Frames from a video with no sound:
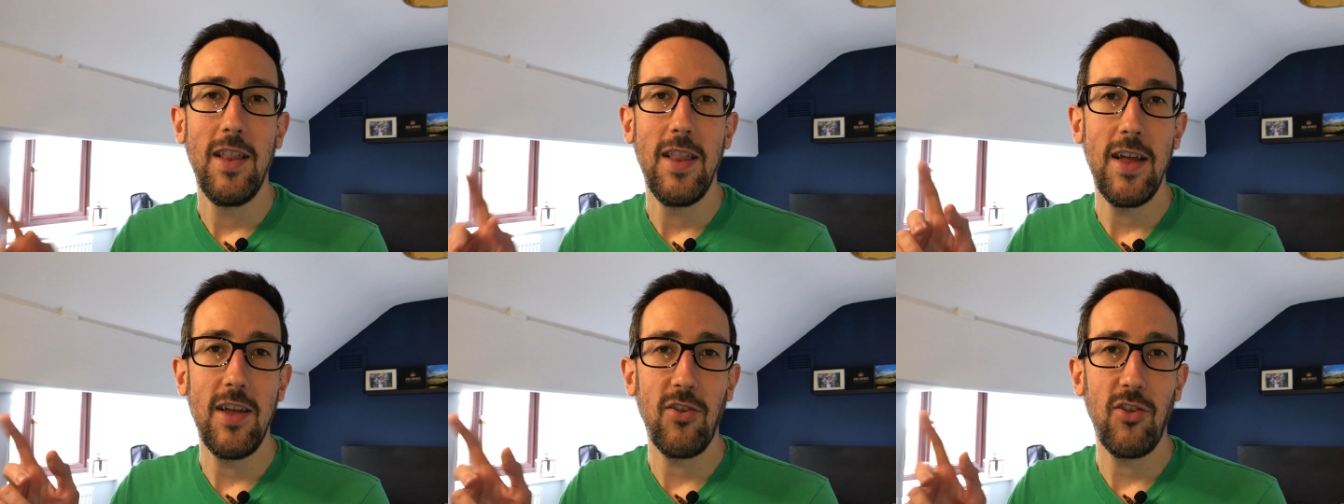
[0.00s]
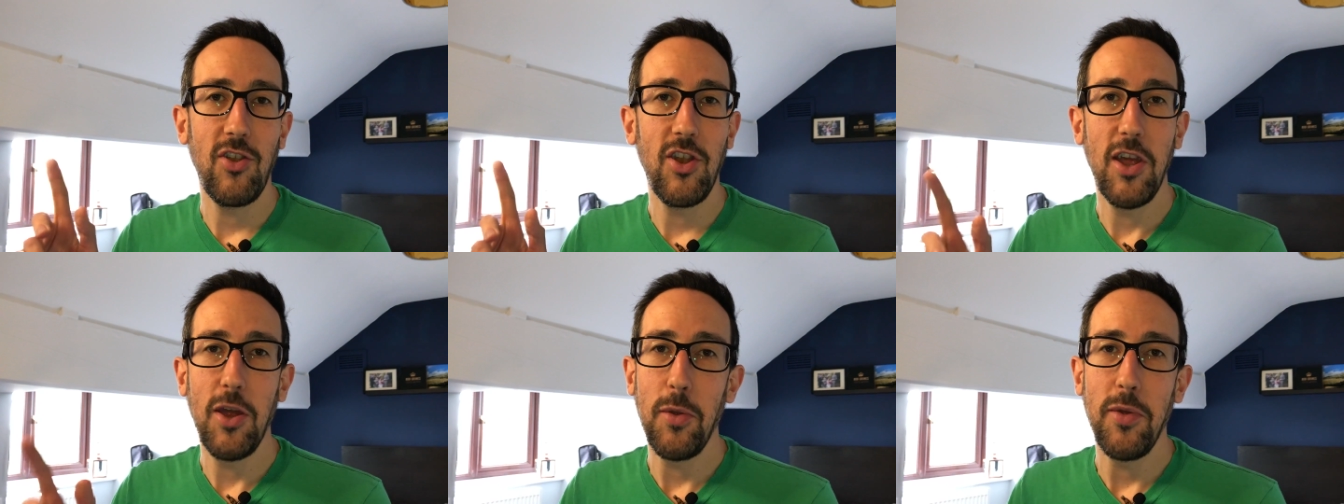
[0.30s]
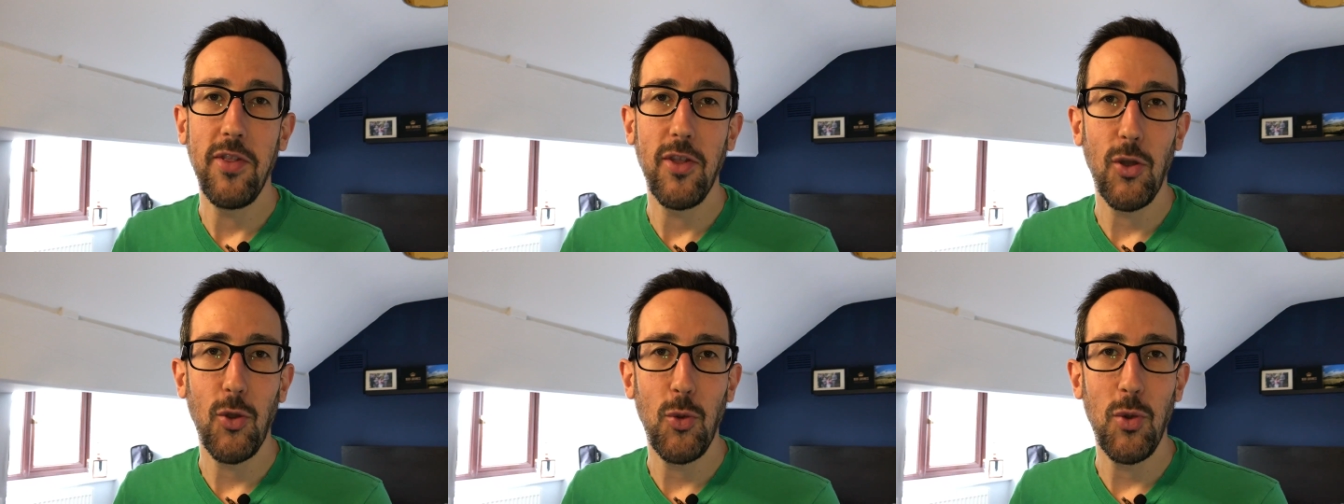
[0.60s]
Let us
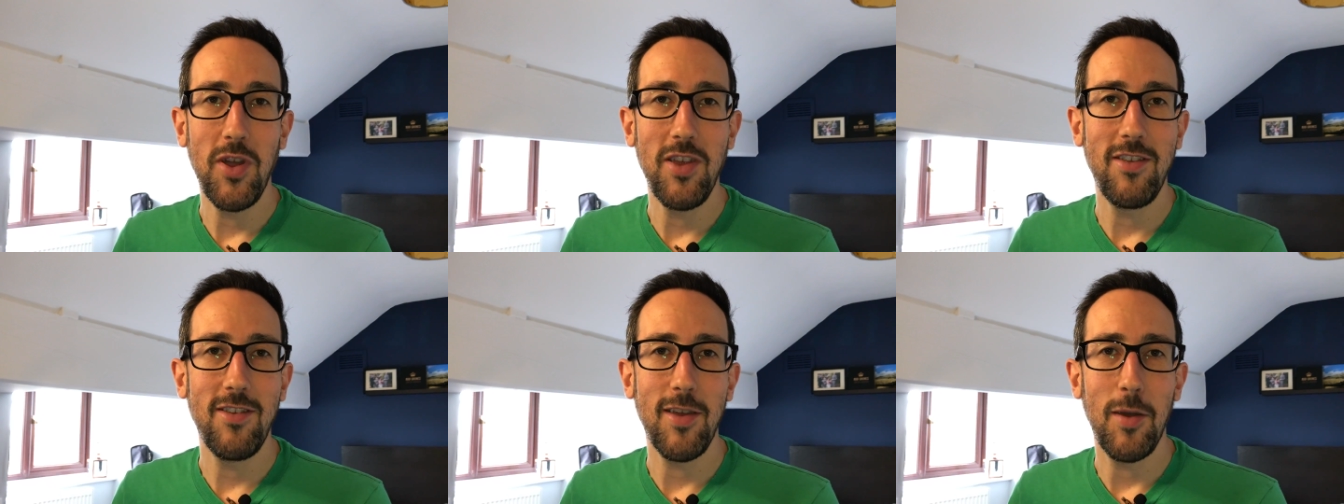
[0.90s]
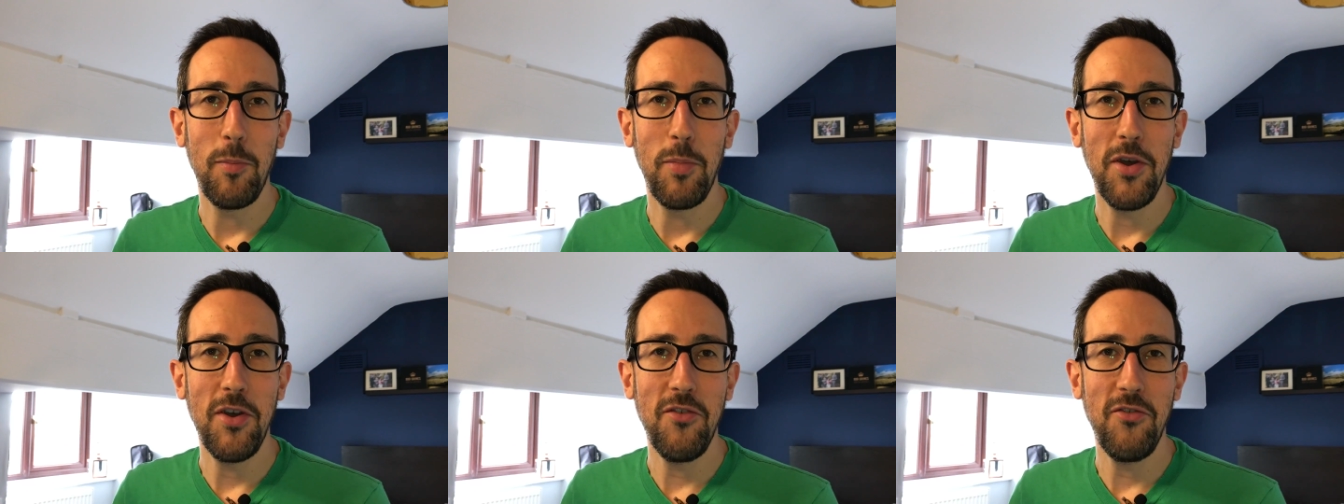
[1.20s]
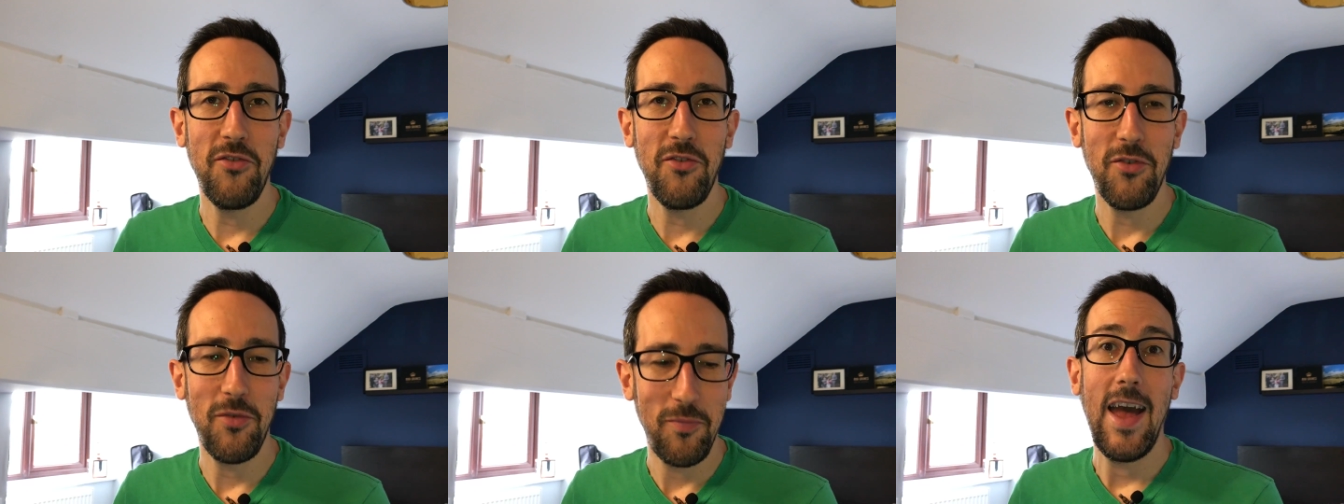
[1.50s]
know in the quiz
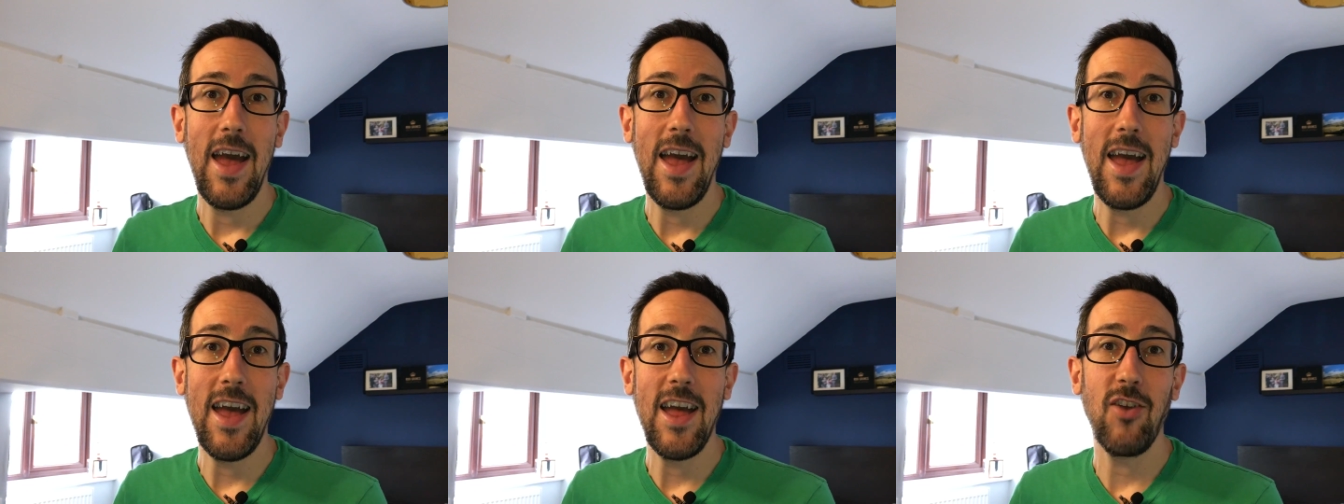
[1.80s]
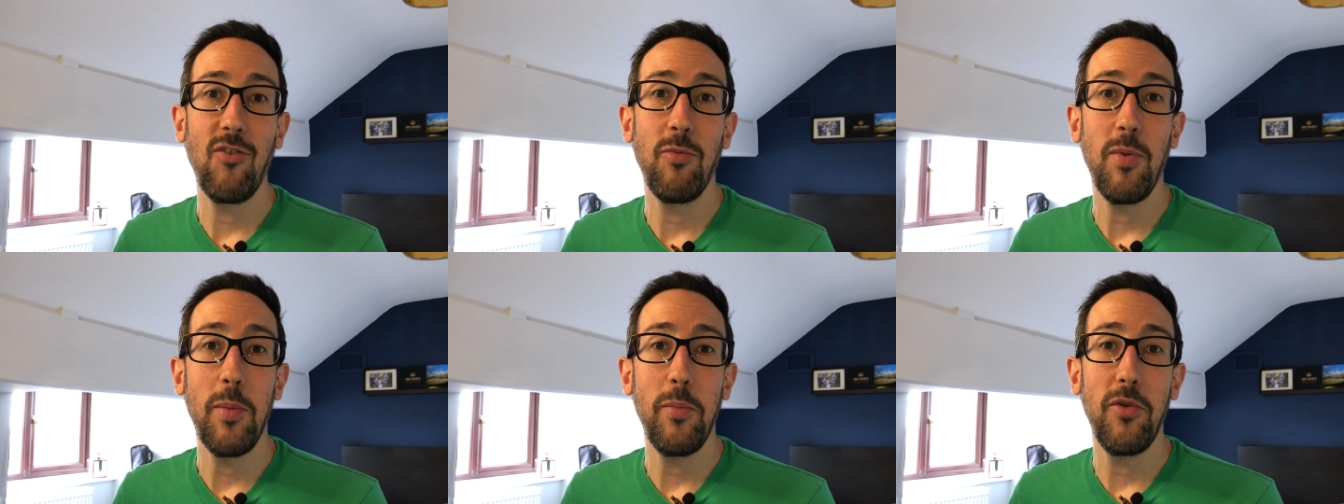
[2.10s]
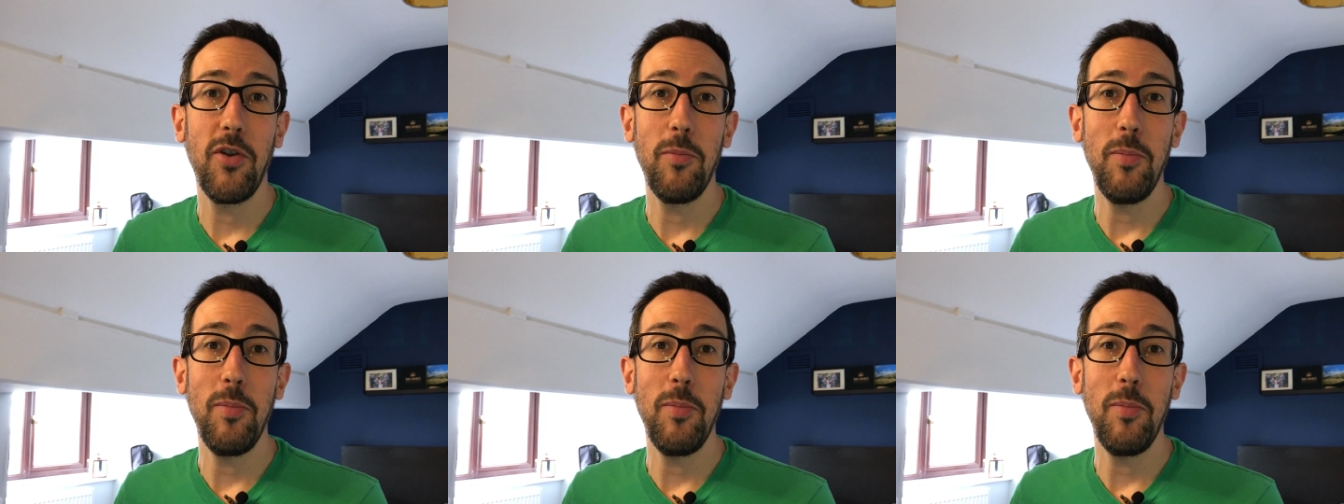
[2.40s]
above. And remember,